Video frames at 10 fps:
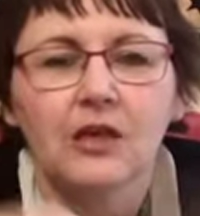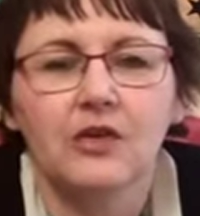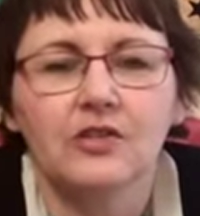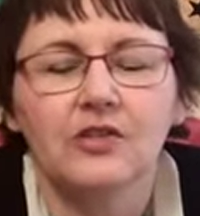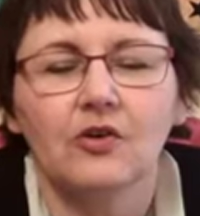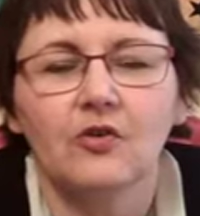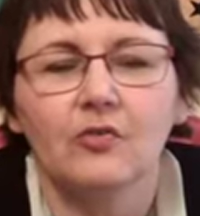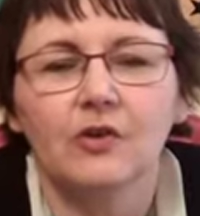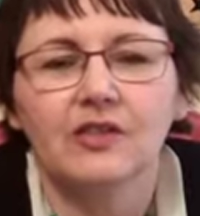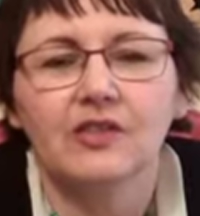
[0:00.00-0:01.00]
So
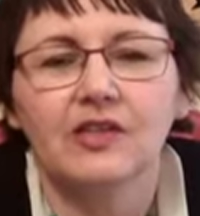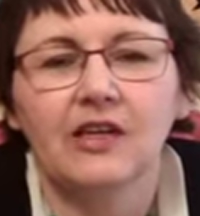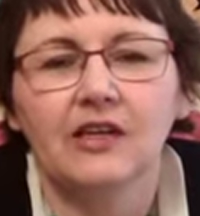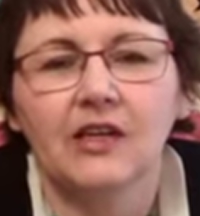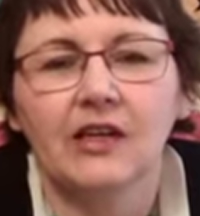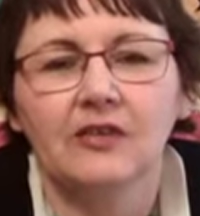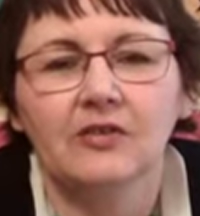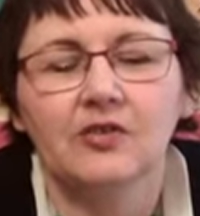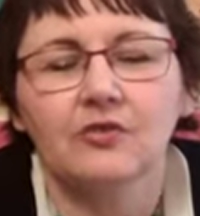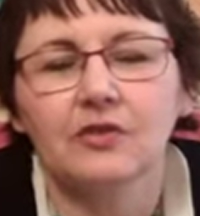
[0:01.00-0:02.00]
what it's saying,
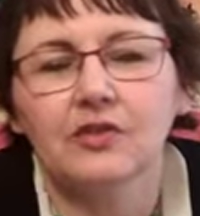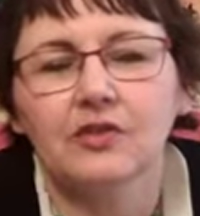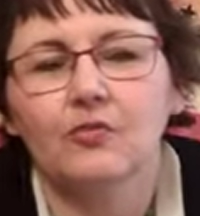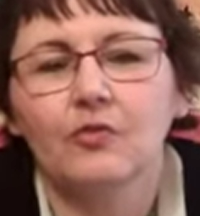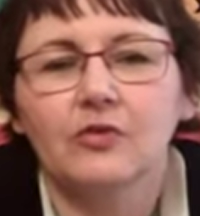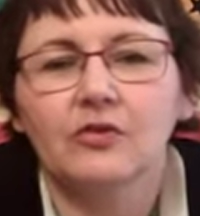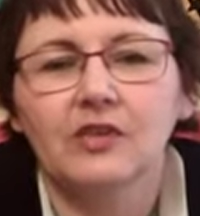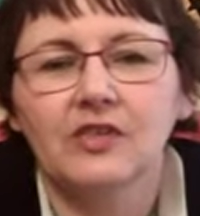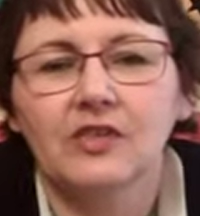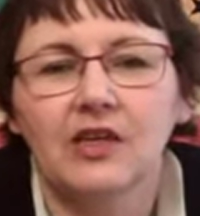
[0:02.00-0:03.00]
Cancer, is the World
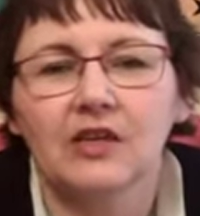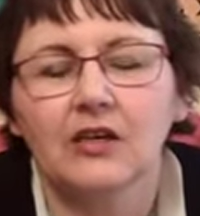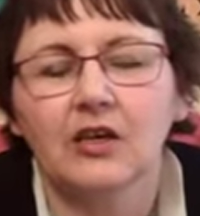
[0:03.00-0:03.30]
is saying